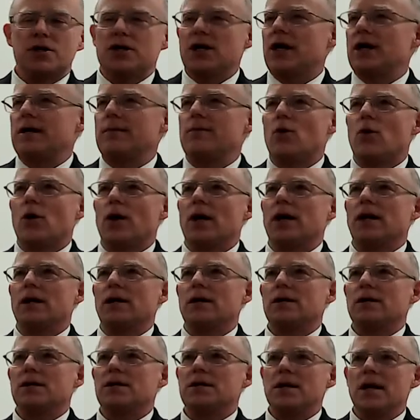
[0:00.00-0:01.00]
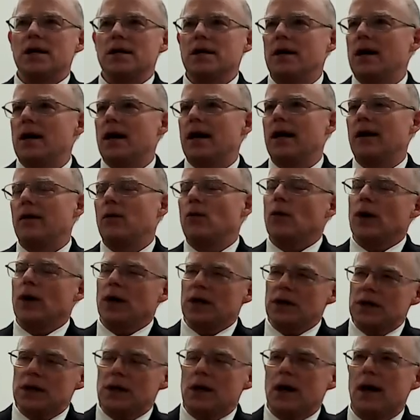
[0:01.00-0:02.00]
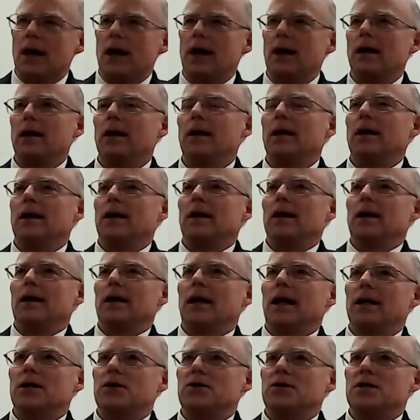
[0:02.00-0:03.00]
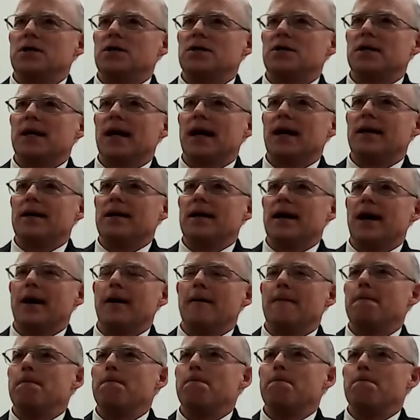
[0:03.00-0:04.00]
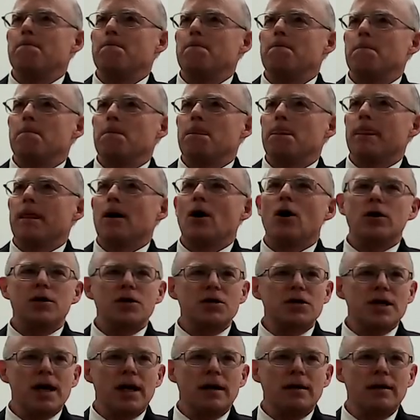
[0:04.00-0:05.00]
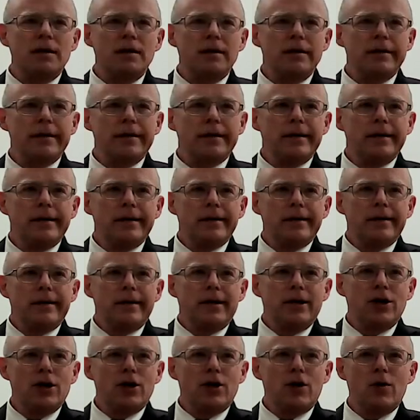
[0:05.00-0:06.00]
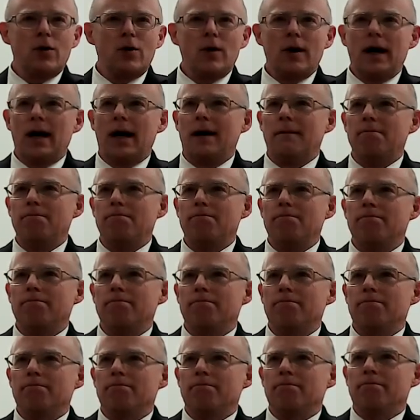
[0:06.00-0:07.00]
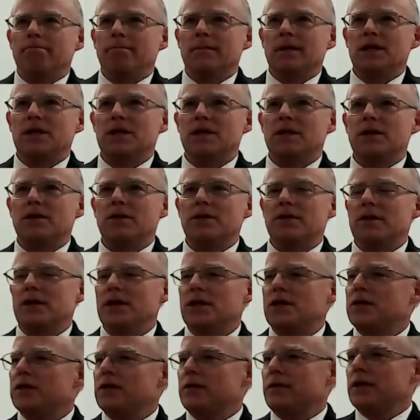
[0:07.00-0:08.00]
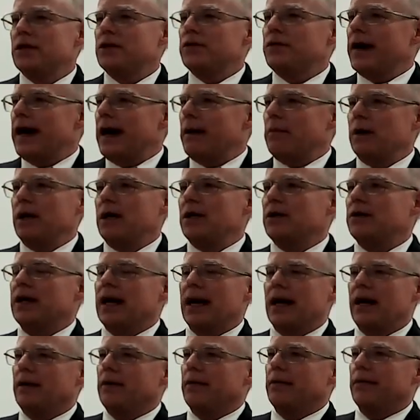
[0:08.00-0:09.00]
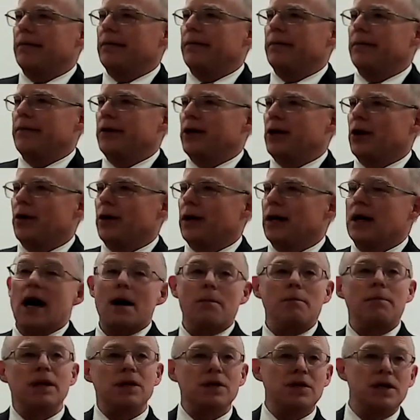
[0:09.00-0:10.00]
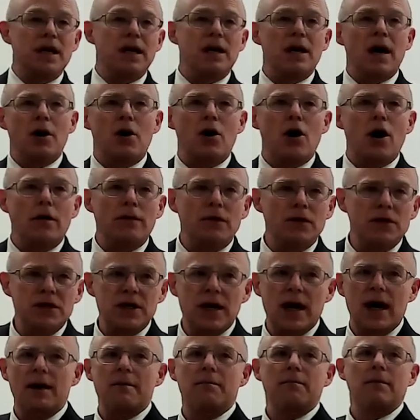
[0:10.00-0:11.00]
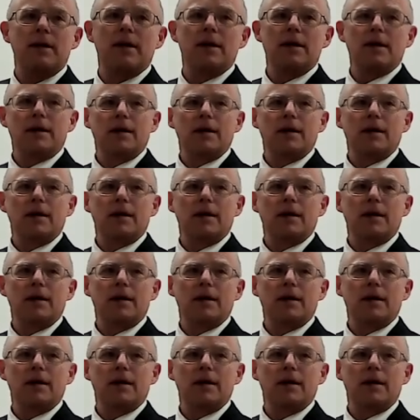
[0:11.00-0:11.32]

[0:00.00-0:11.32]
Sunday morning, Sunday night, Wednesday night. And she said, uh, All of a sudden, you know, um, this, the, this, this family, they, you know, it got busy, it got harvest time.